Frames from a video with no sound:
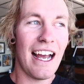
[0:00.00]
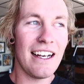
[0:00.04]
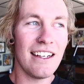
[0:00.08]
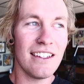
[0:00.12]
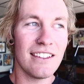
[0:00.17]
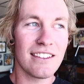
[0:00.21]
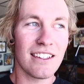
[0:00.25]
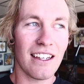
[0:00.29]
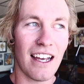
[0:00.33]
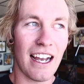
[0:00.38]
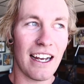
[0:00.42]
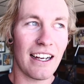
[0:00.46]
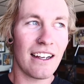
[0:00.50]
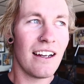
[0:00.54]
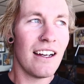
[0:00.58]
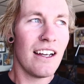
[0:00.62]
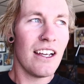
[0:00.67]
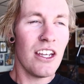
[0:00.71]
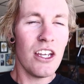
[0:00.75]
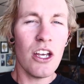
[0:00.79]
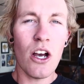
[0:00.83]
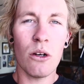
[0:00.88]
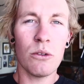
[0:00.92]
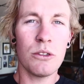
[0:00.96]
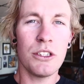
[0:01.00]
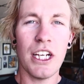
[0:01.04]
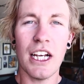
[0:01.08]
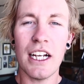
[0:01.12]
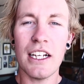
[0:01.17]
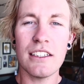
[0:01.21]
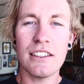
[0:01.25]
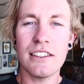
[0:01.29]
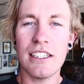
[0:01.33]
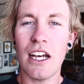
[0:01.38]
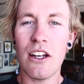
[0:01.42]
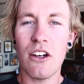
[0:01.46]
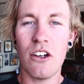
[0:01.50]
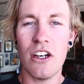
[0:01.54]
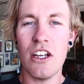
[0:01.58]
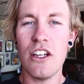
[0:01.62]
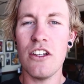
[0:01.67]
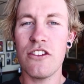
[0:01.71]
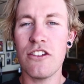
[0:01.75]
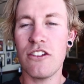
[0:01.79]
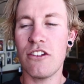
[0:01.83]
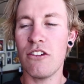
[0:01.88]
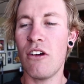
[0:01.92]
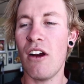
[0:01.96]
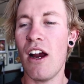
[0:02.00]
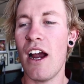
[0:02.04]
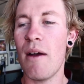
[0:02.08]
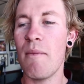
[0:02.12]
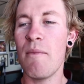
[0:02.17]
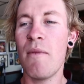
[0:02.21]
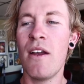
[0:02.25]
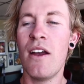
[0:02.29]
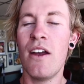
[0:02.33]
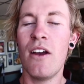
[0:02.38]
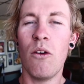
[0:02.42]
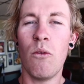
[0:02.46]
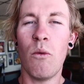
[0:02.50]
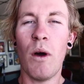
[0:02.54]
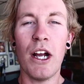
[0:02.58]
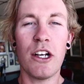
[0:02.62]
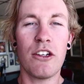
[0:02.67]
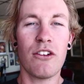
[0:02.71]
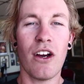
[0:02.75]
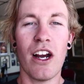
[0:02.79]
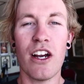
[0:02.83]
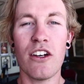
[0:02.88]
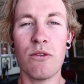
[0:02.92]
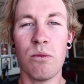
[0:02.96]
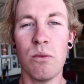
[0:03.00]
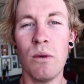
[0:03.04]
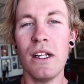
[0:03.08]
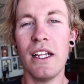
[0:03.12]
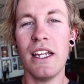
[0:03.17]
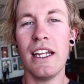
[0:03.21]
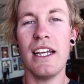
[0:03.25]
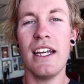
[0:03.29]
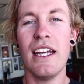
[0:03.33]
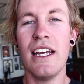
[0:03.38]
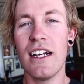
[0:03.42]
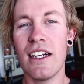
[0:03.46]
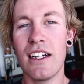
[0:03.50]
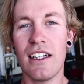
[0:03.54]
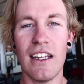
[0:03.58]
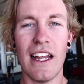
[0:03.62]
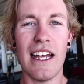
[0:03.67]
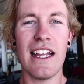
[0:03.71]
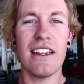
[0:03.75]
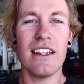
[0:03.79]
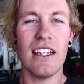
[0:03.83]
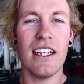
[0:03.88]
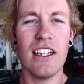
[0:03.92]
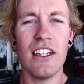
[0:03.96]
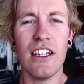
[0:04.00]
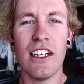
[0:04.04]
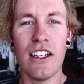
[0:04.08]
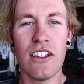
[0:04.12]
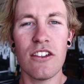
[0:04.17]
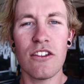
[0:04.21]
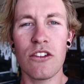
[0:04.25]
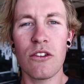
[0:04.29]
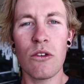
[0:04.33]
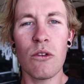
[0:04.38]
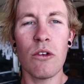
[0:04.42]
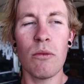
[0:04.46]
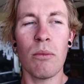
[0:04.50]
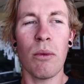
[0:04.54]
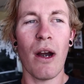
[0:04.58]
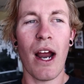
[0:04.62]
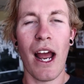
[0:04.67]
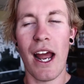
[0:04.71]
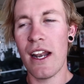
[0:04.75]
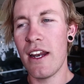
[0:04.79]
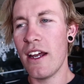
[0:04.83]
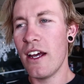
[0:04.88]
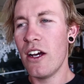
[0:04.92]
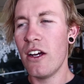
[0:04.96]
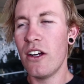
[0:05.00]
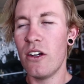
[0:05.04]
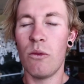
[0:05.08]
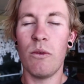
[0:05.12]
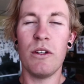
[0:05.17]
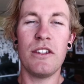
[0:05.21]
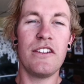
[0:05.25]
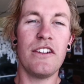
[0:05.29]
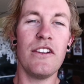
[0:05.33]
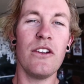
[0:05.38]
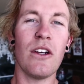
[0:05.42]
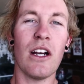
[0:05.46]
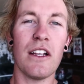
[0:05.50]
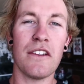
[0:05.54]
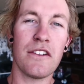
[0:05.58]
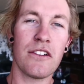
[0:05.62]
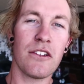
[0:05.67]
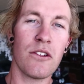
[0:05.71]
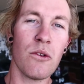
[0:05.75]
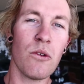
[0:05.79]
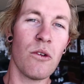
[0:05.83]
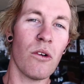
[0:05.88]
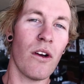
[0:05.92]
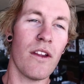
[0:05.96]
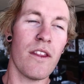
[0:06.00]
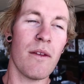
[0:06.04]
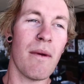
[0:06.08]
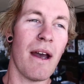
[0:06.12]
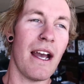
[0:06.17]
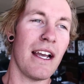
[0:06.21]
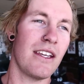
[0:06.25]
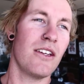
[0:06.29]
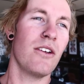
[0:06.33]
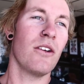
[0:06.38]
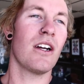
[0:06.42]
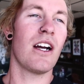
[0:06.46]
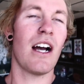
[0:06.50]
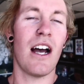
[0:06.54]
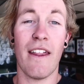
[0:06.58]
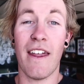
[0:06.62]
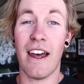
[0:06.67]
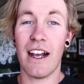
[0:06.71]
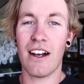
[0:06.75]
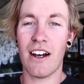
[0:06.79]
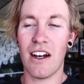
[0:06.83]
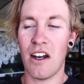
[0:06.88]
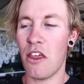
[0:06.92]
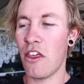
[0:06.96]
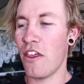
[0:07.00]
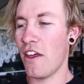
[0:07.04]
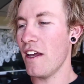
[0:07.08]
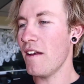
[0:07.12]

and he's like, yo, check us out on Instagram, White Trash Willie, Clayton Lindley, and Scooter Brad. We see you got Scooter on the back of your car, that kind of